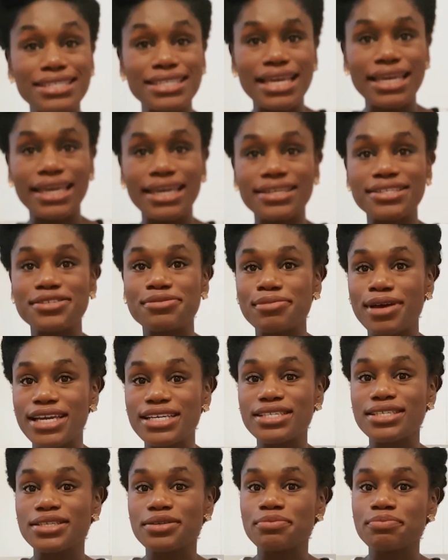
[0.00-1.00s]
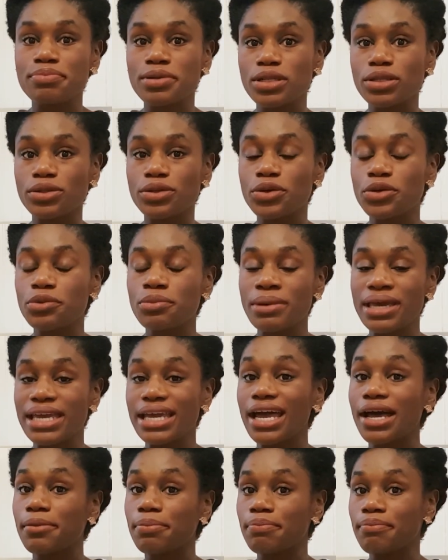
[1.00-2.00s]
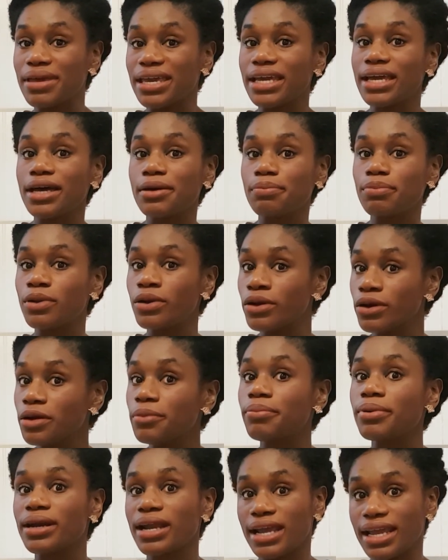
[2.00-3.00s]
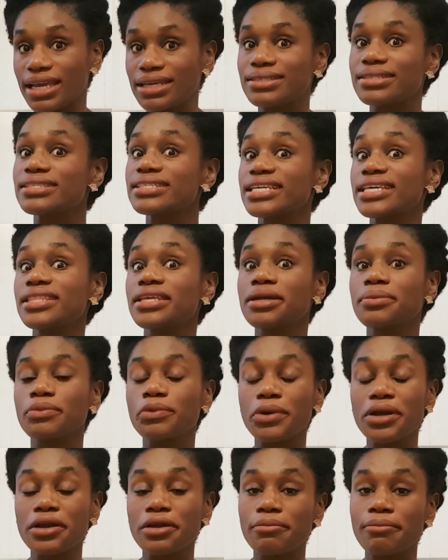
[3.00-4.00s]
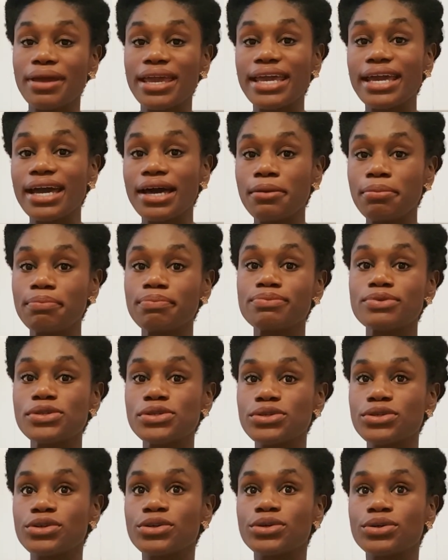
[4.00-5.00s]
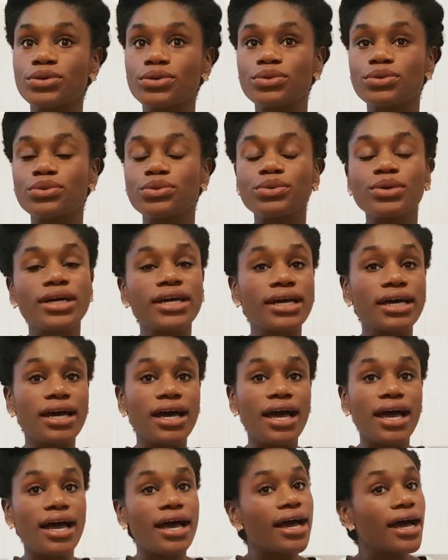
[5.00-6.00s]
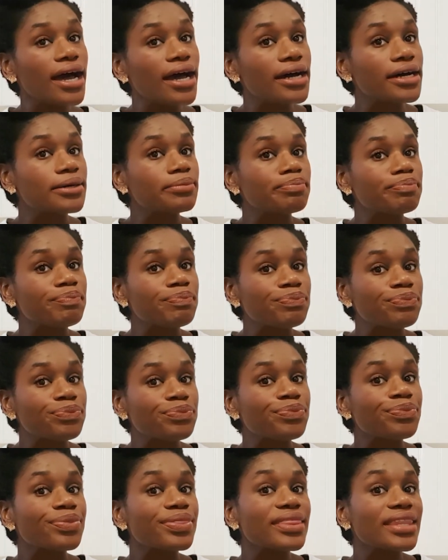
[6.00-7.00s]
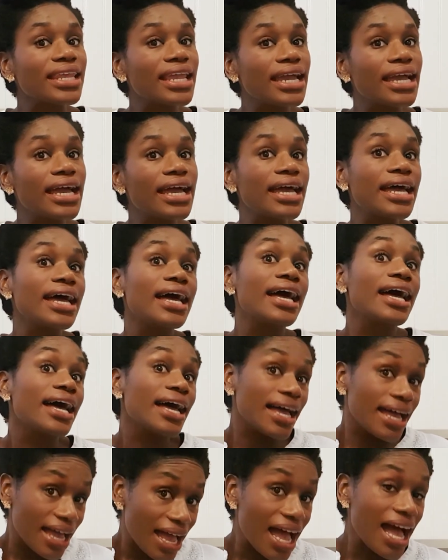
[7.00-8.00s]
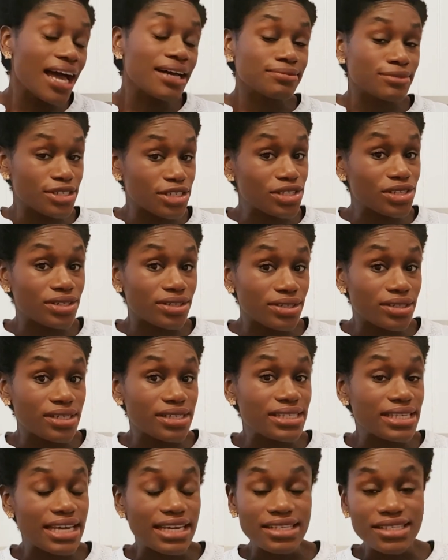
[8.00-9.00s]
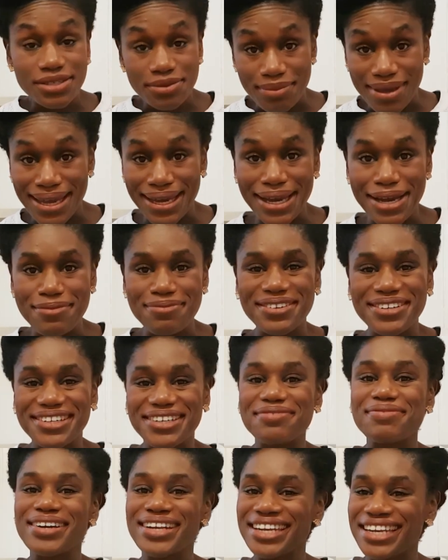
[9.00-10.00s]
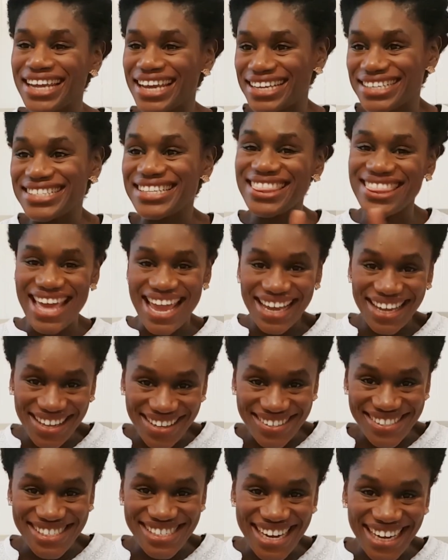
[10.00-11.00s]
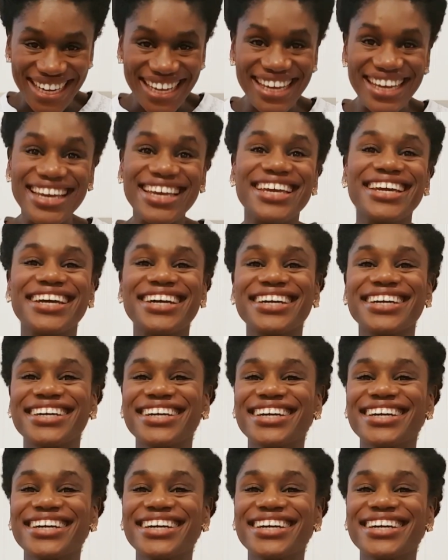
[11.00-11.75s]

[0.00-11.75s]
is, I guess, my simple no makeup look, but I can see that I'm wearing makeup, so I'm just gonna say it's a makeup look. But yes, thank you, Jackie.